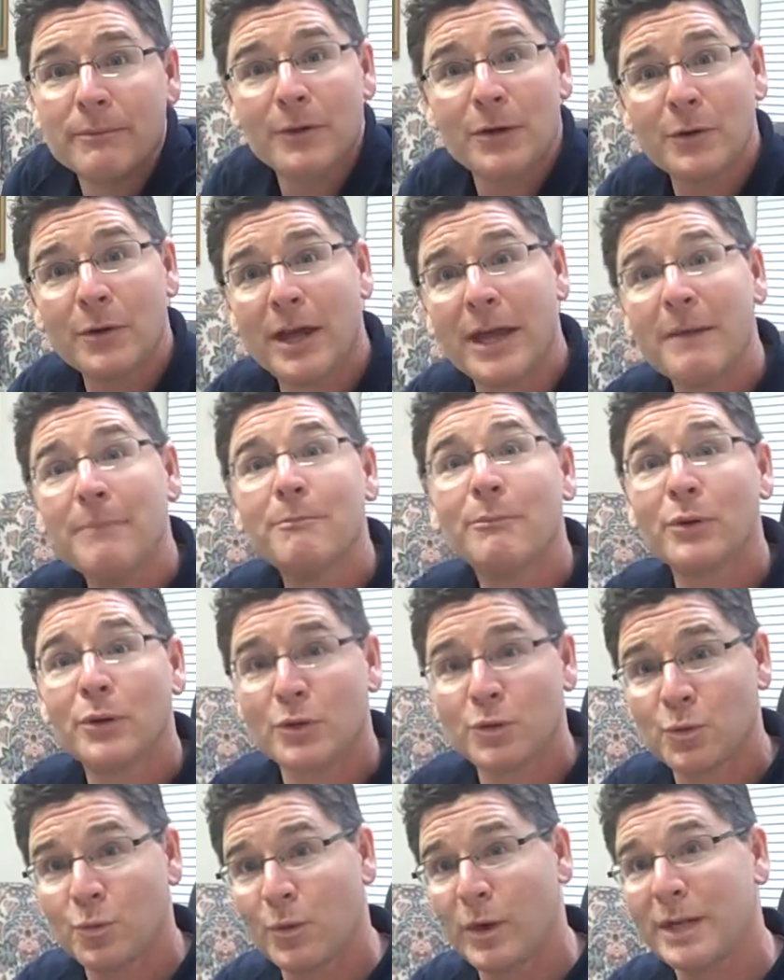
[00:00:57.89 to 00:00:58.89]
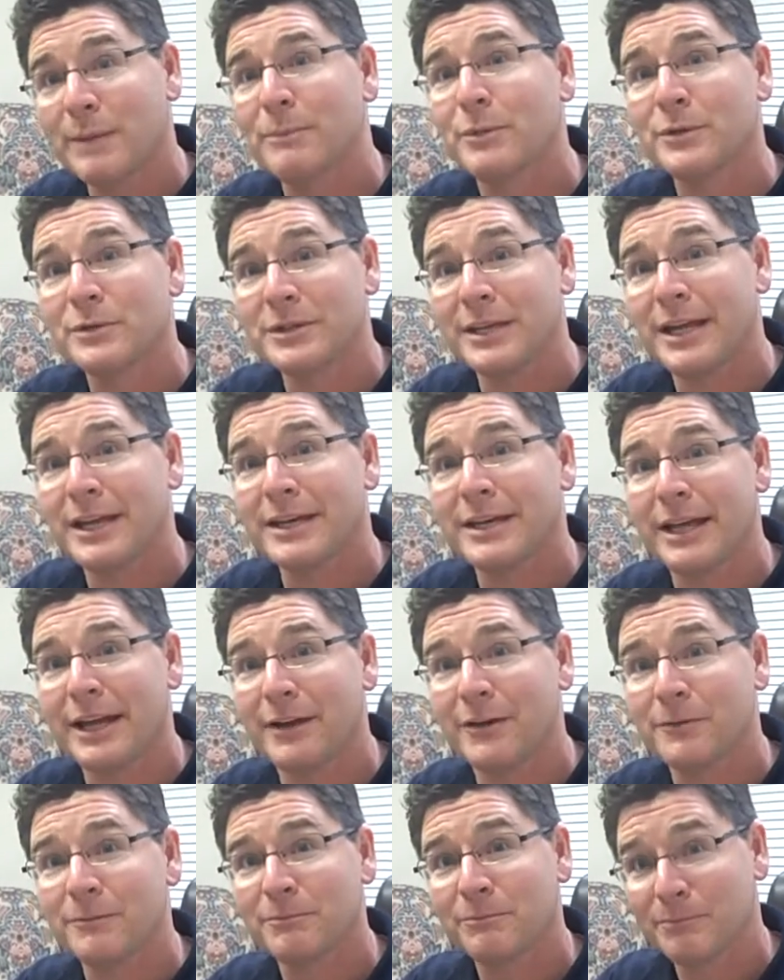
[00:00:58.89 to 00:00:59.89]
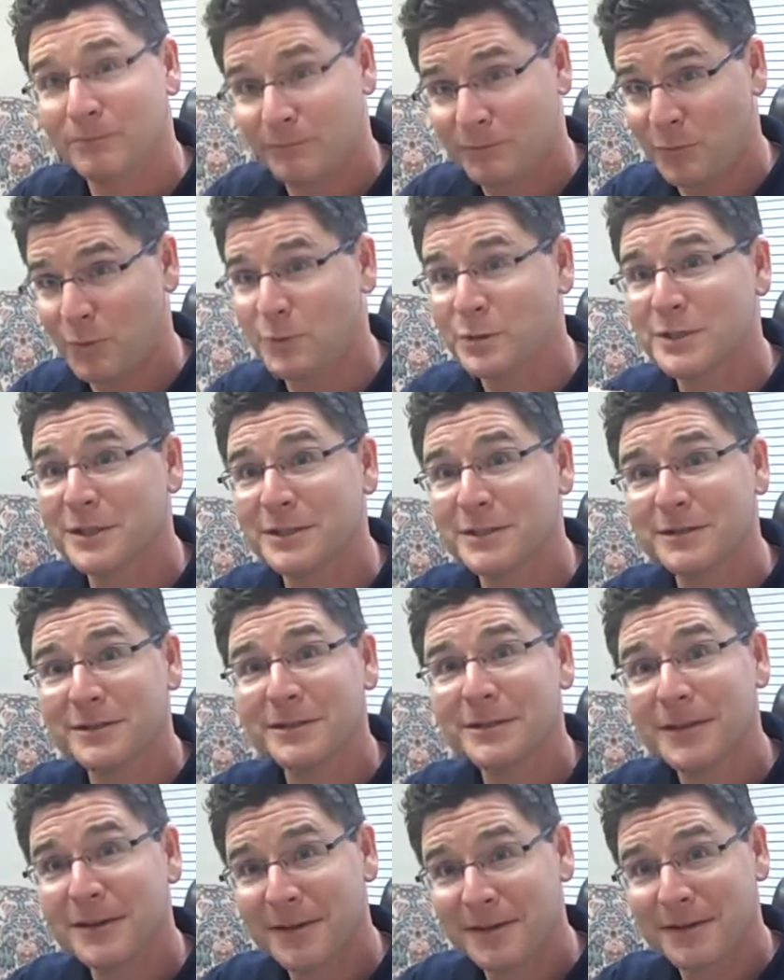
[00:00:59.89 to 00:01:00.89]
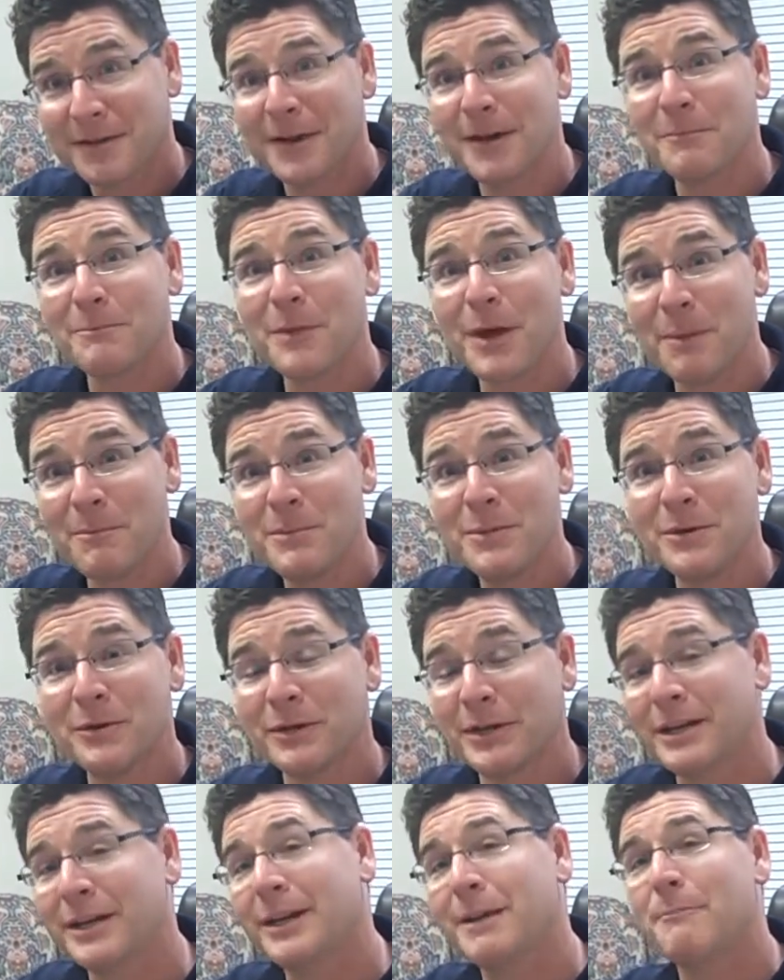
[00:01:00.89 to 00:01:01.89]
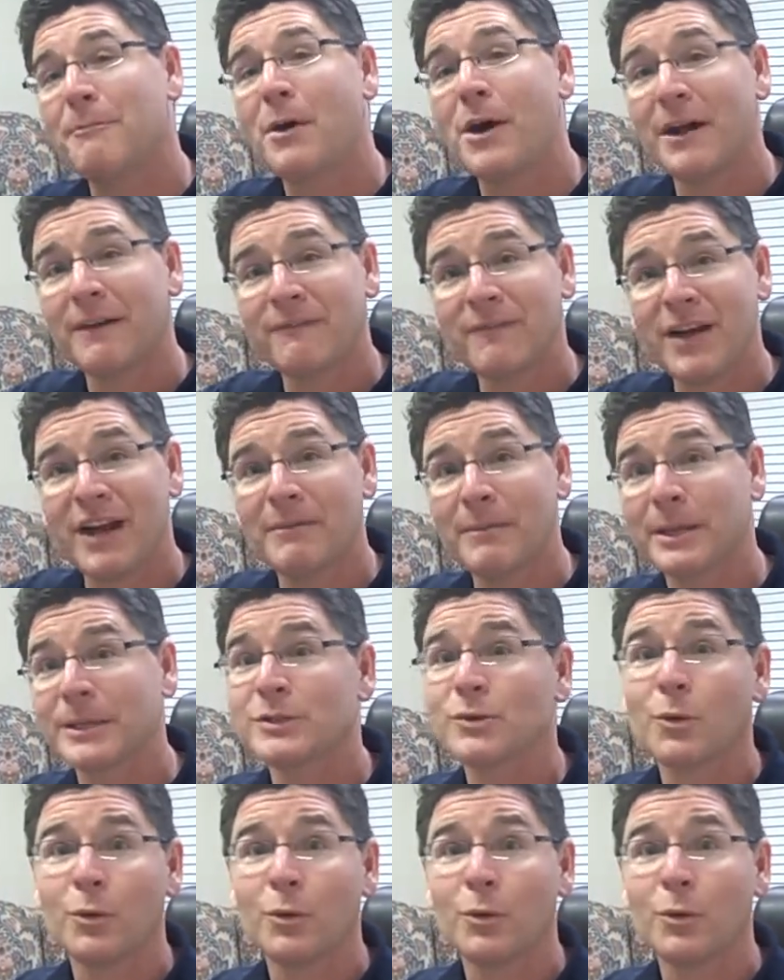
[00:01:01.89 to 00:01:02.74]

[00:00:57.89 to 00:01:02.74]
Okay, put 20% down, which is a million, and bought 5 million.